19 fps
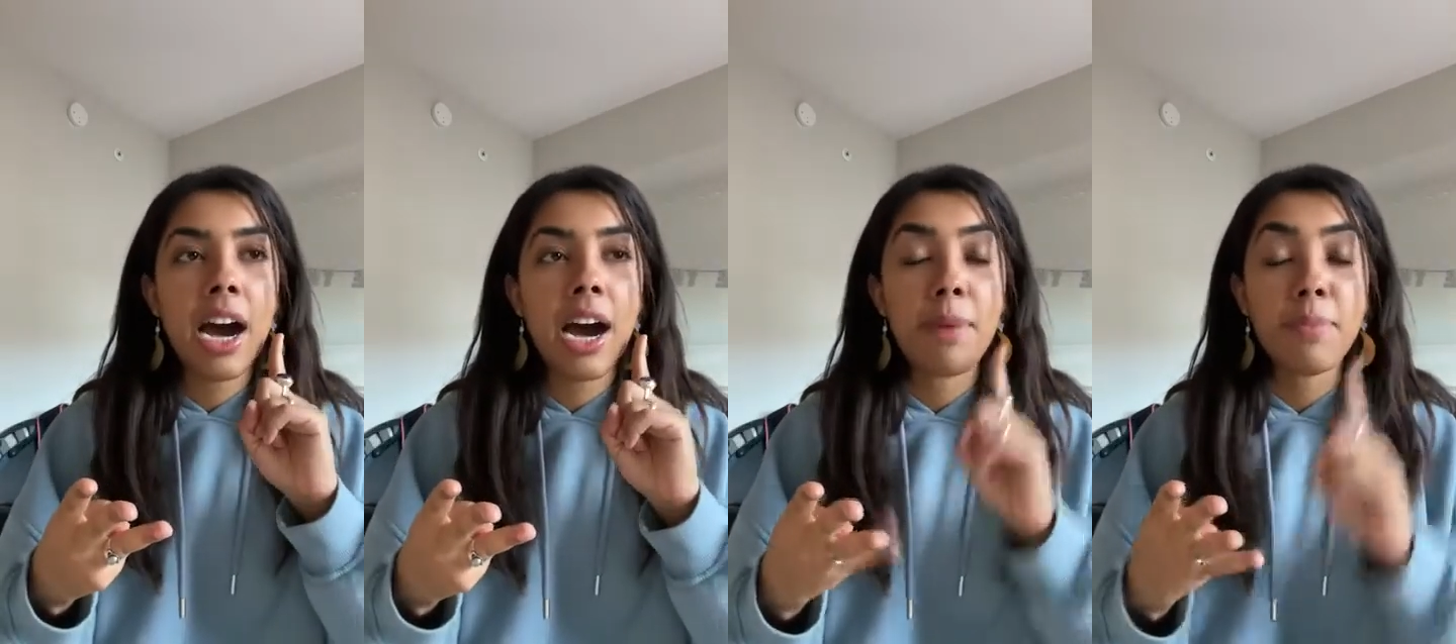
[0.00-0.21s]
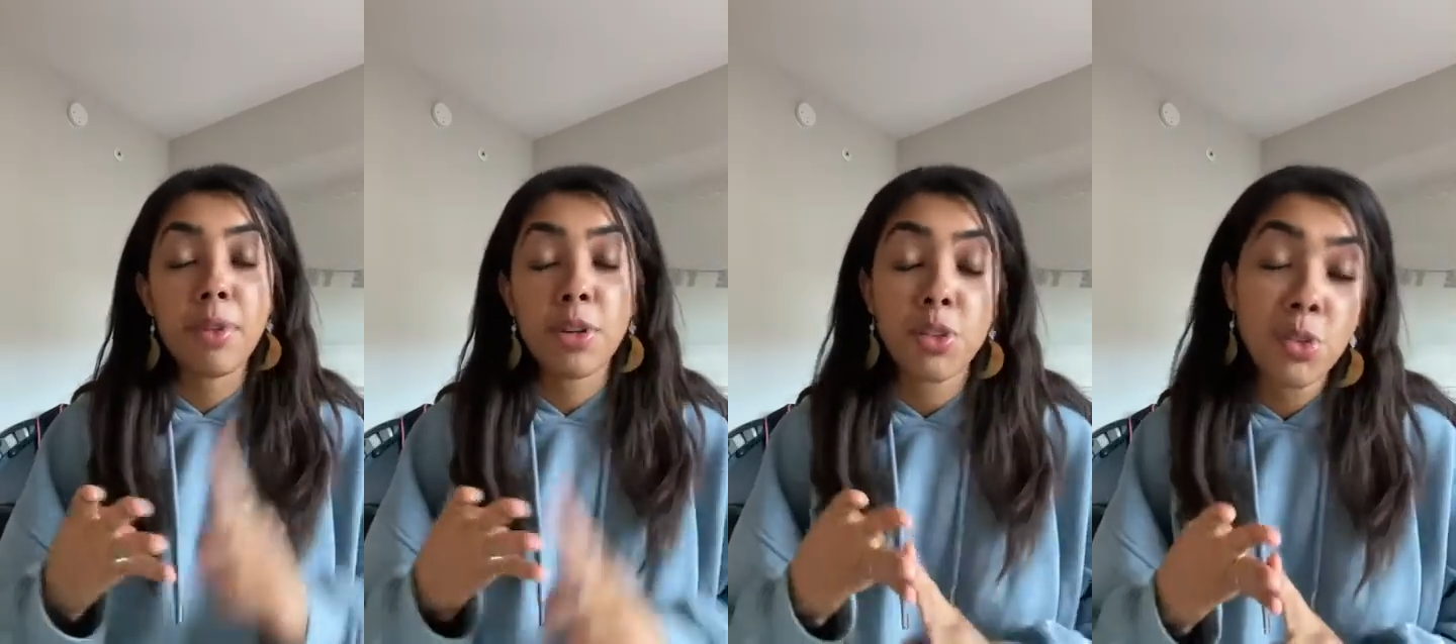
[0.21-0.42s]

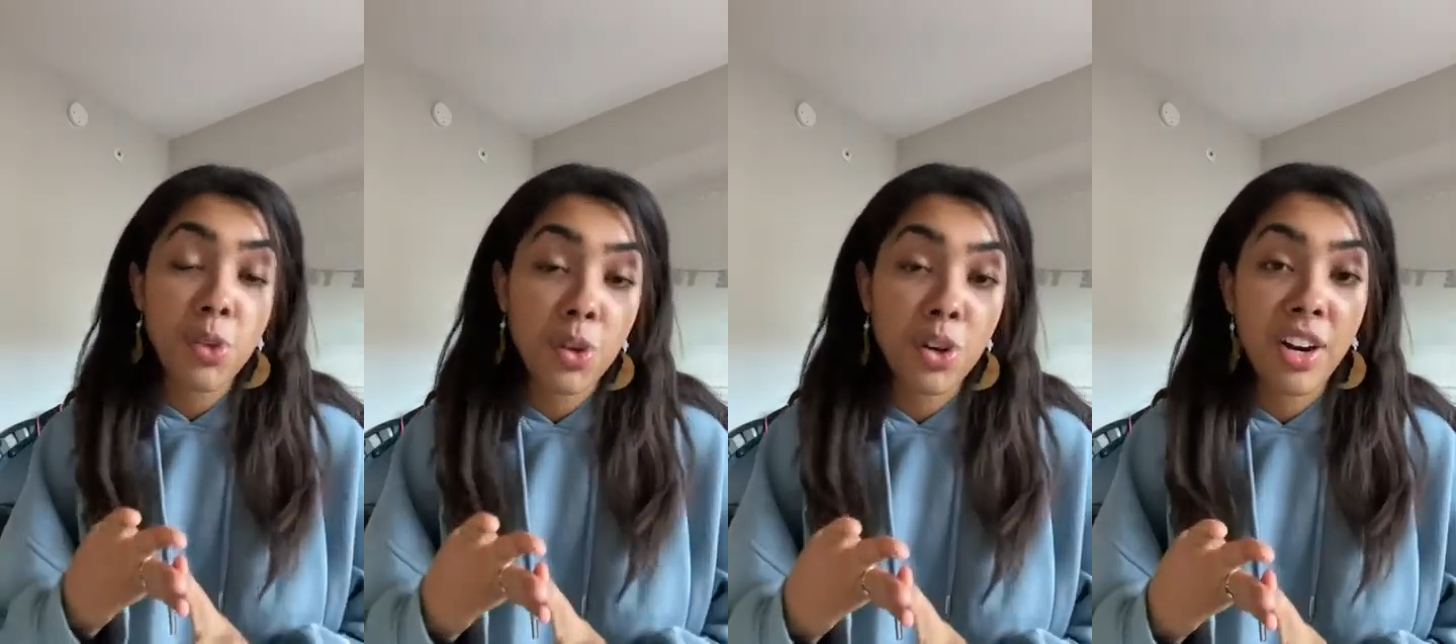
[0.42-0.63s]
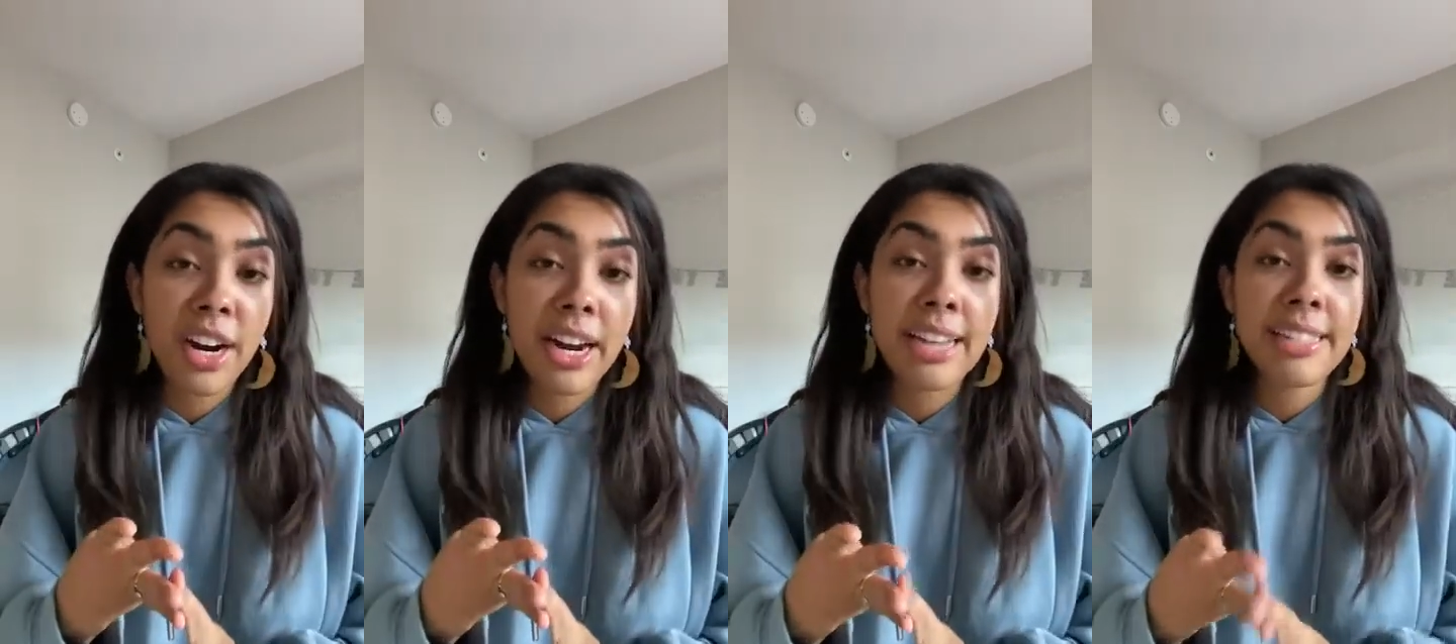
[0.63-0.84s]
or
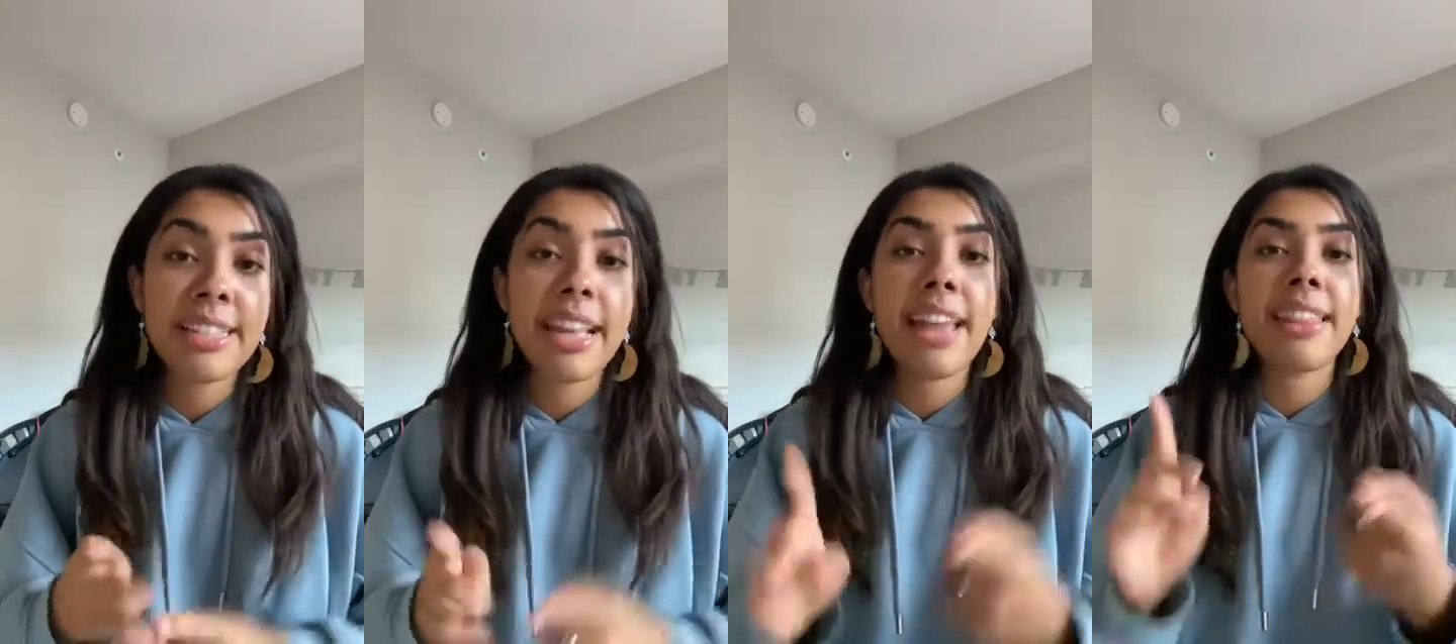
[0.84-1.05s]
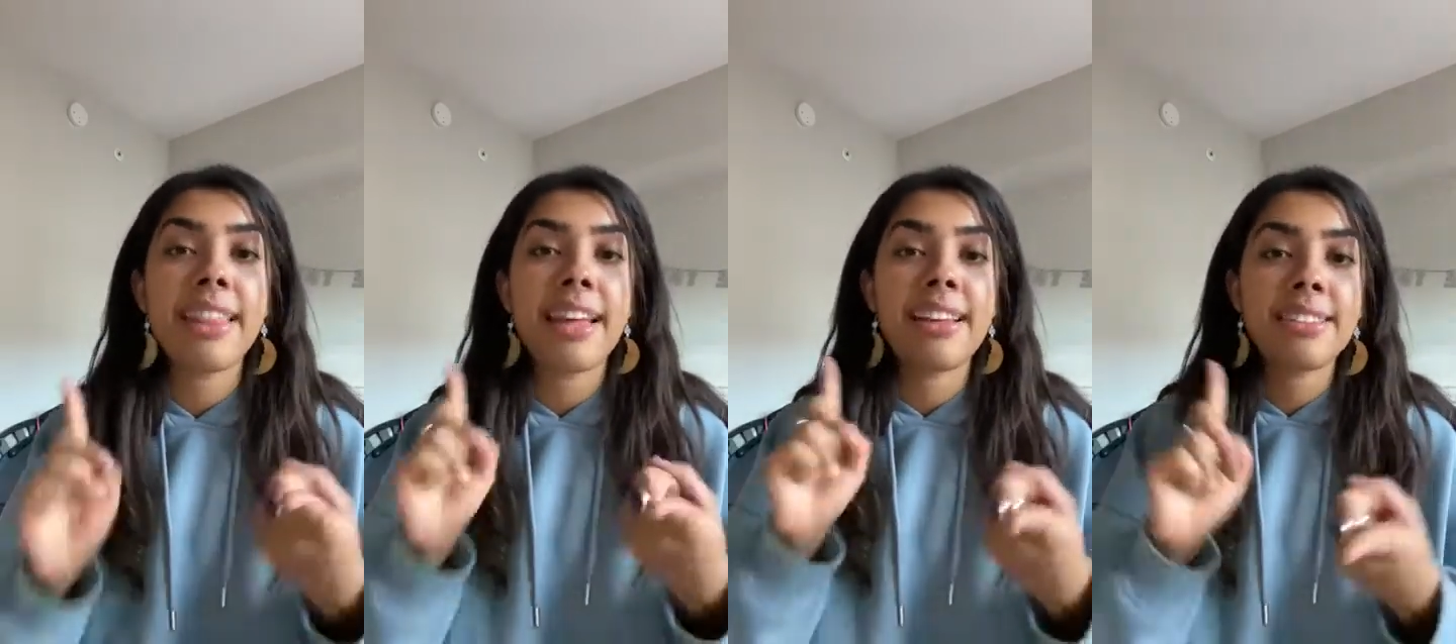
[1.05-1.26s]
Taurus,
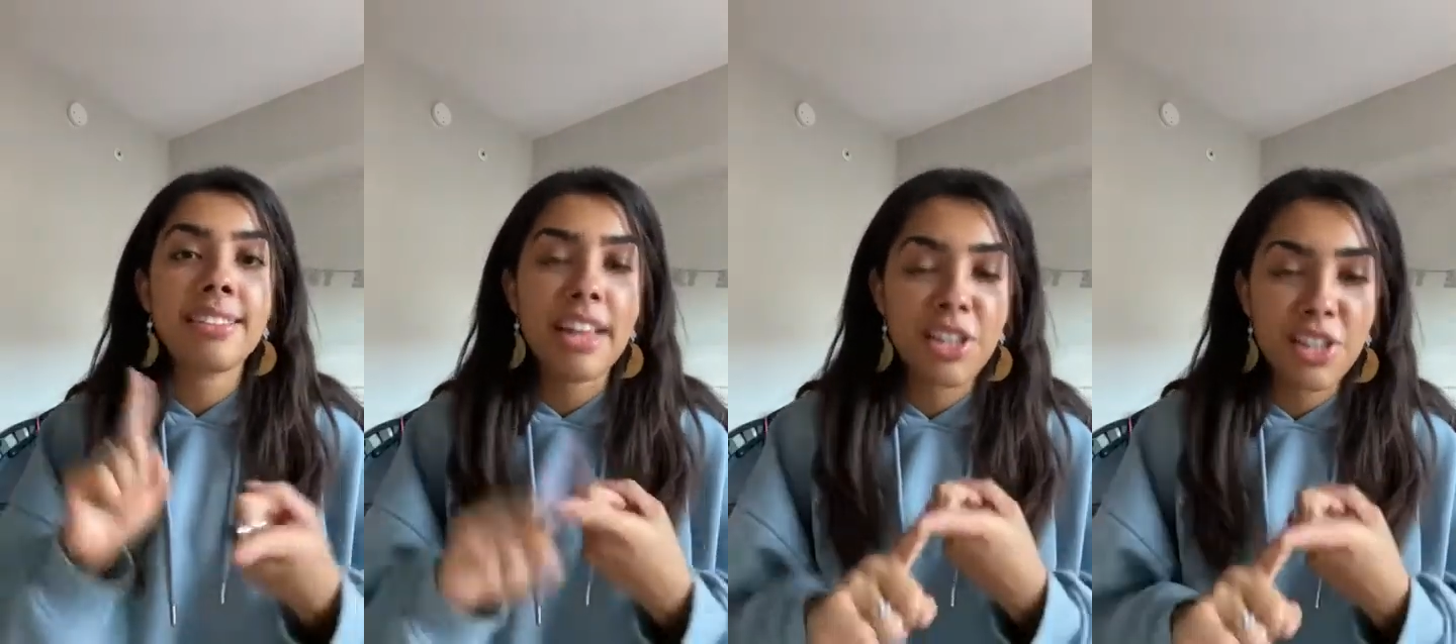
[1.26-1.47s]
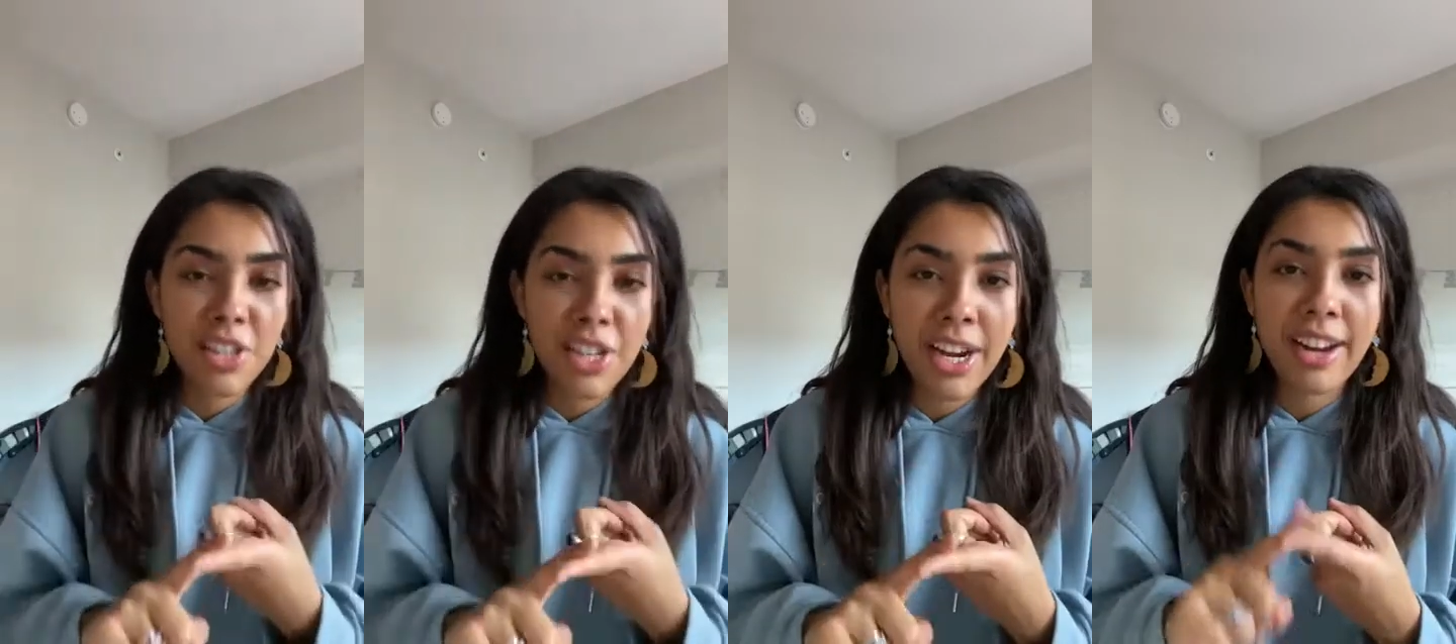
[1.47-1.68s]
and then
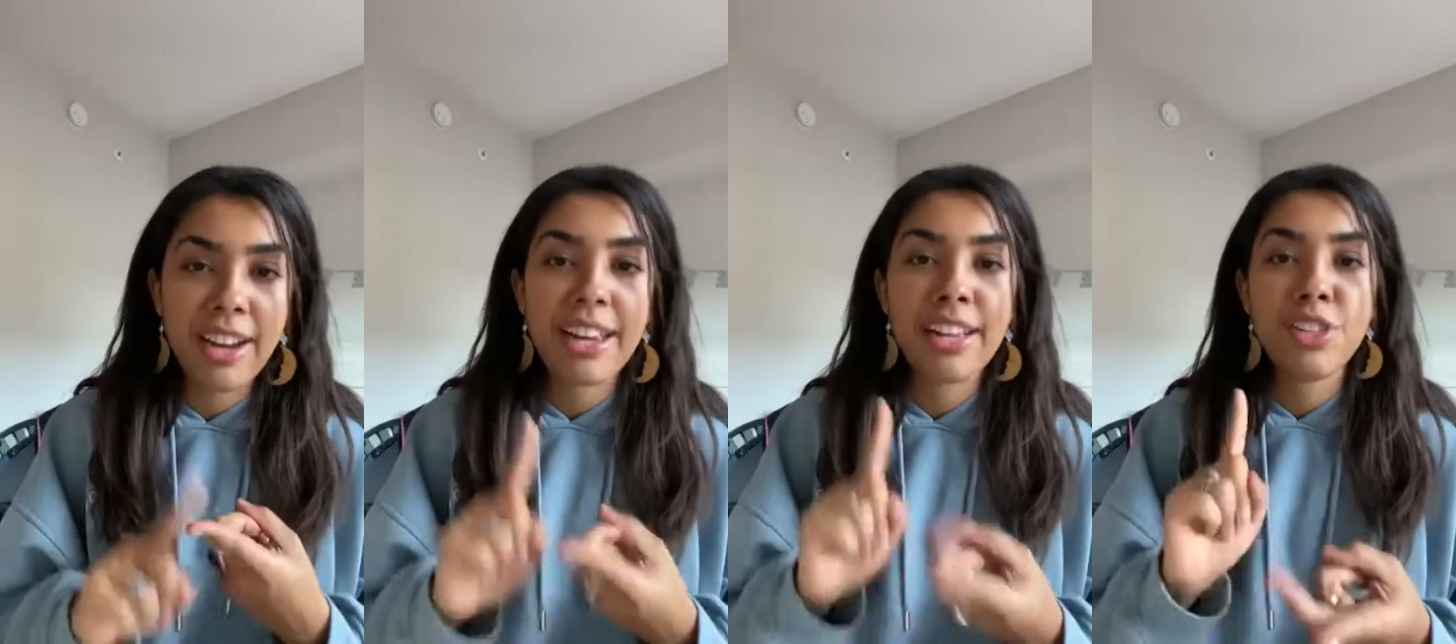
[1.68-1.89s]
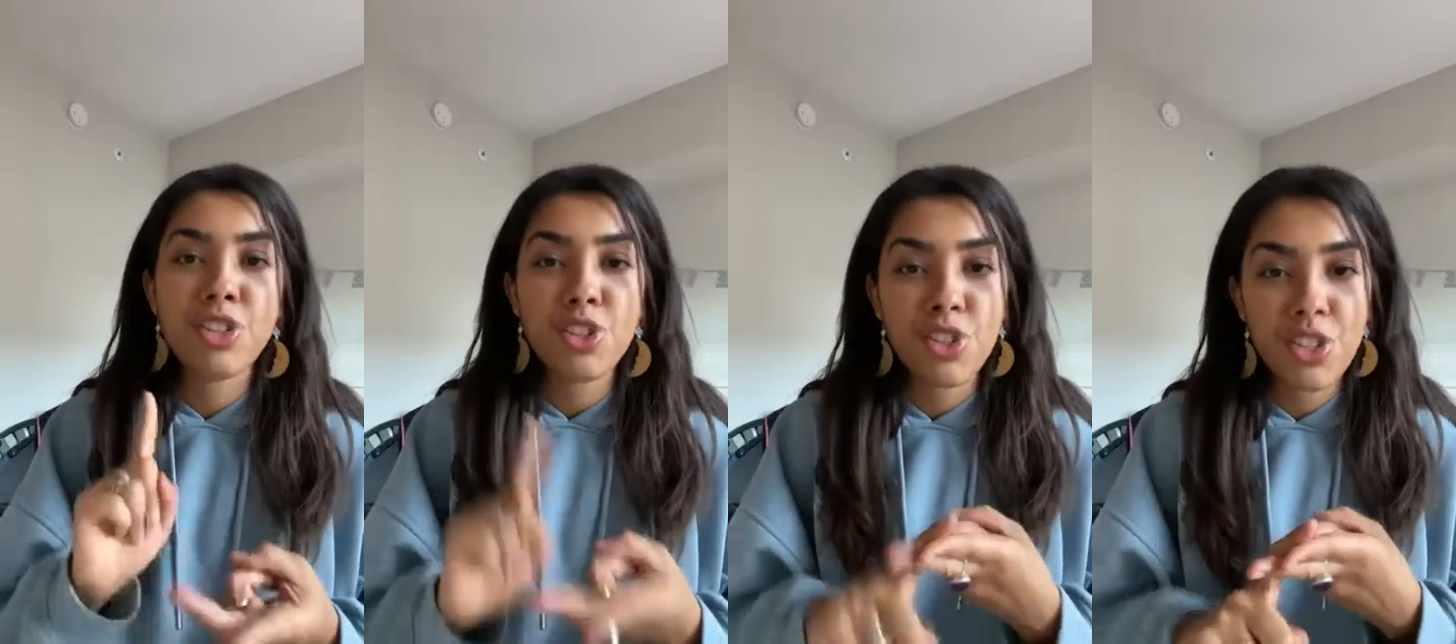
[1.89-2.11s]

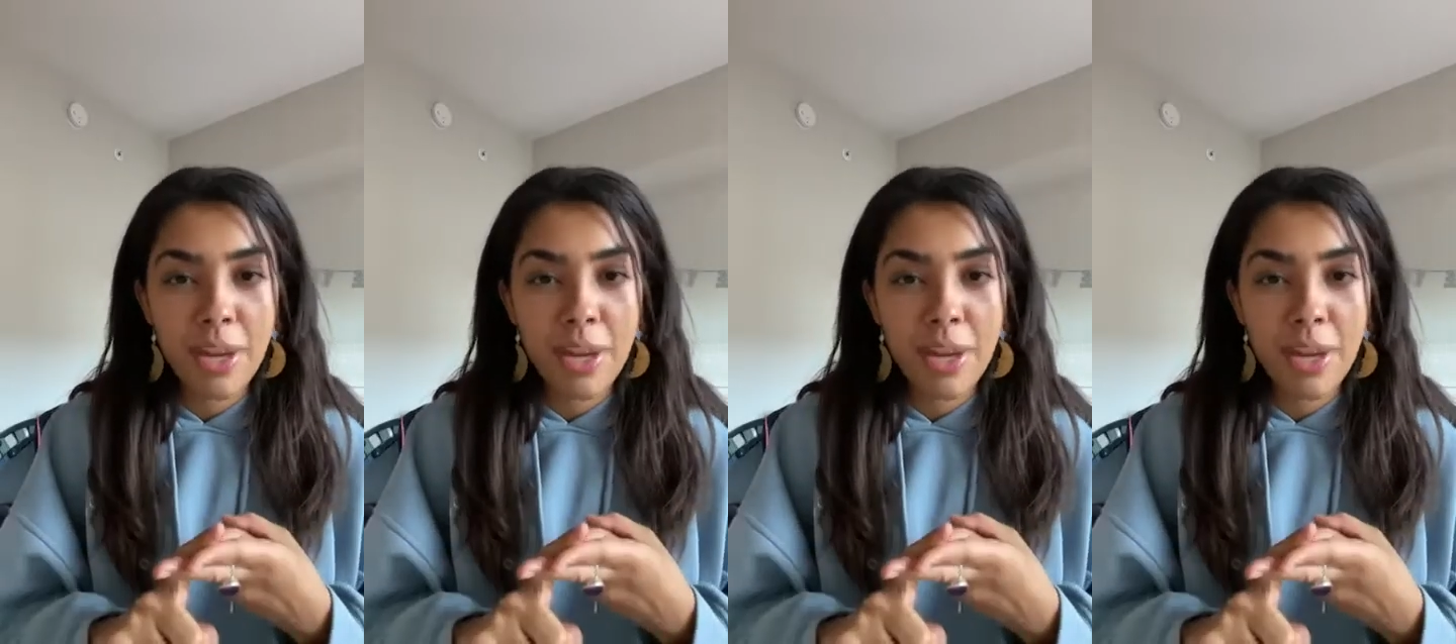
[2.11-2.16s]
Sagittarius,